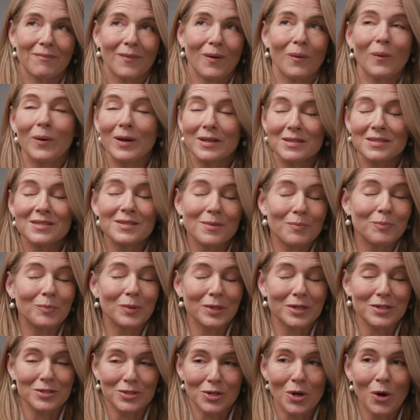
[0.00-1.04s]
quite
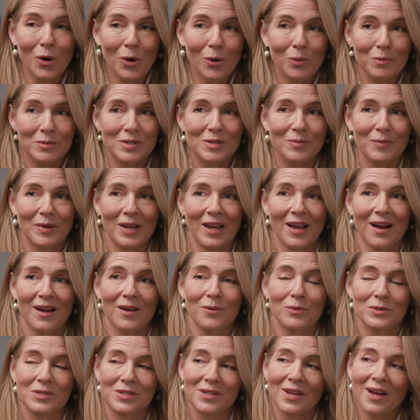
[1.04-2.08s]
simply is home to me. I
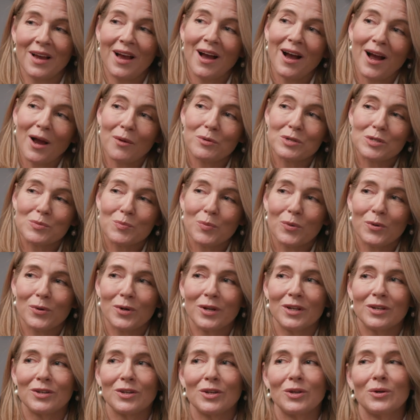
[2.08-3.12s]
was
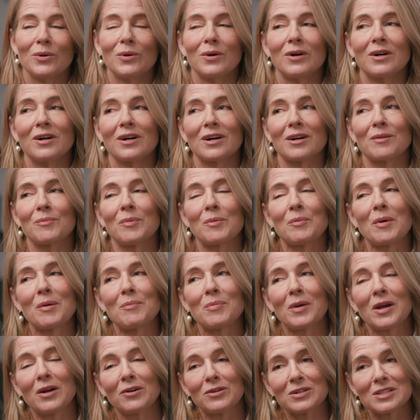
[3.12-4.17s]
born in New York, but my
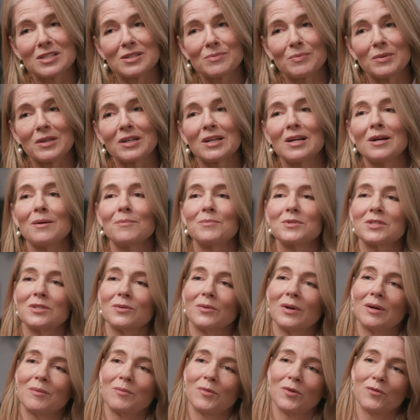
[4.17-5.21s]
parents split up,
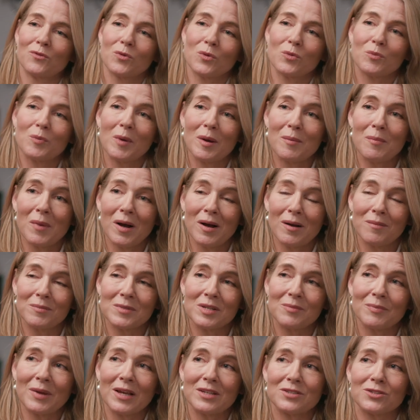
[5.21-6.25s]
so I moved with my mom
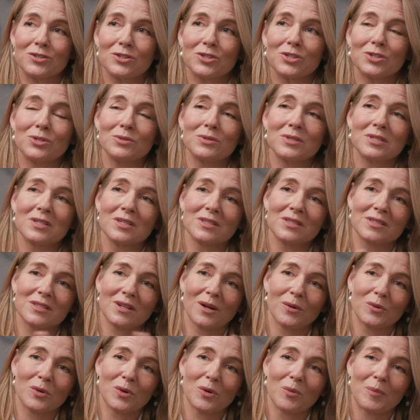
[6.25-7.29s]
to Massachusetts,
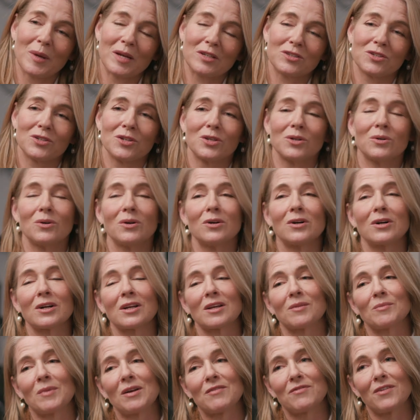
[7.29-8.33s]
and I would go back to New
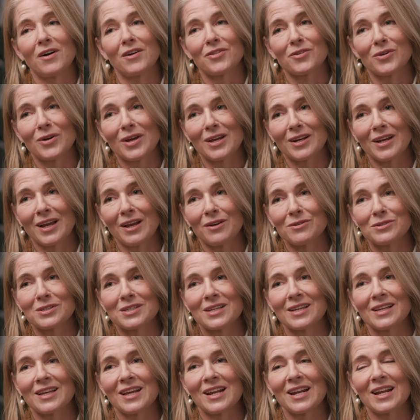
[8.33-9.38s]
York, and my father had a house
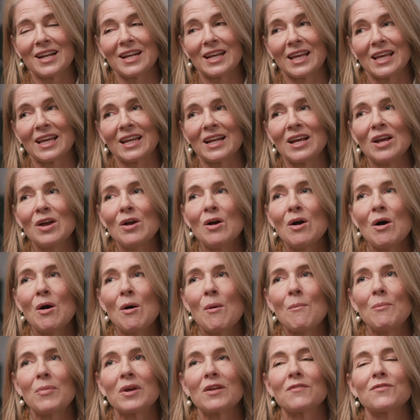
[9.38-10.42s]
in Connecticut.
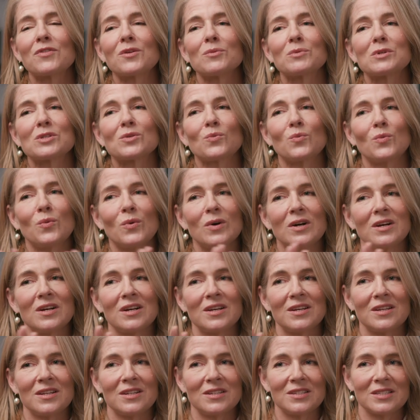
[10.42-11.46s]
But if there was
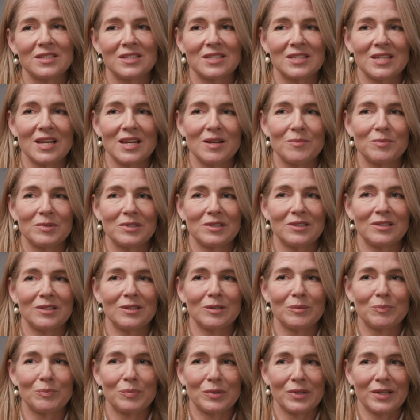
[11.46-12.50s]
one
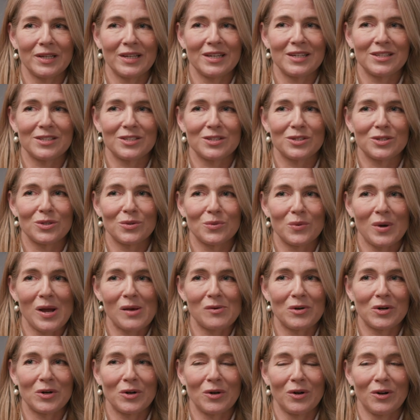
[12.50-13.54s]
stable place
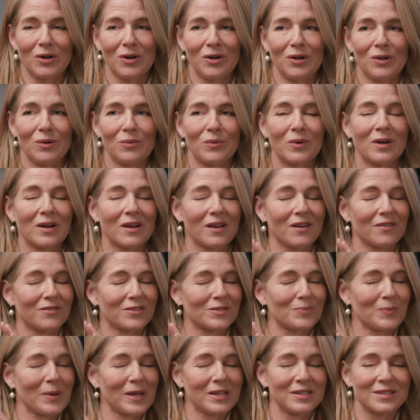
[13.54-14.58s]
throughout it all, where I have
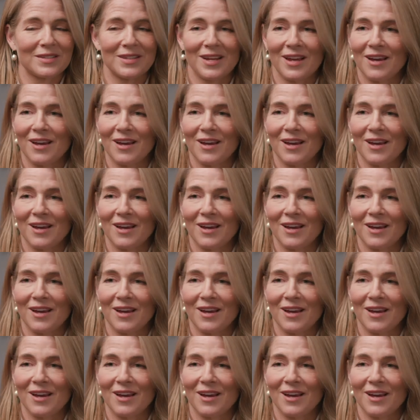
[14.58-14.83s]
spent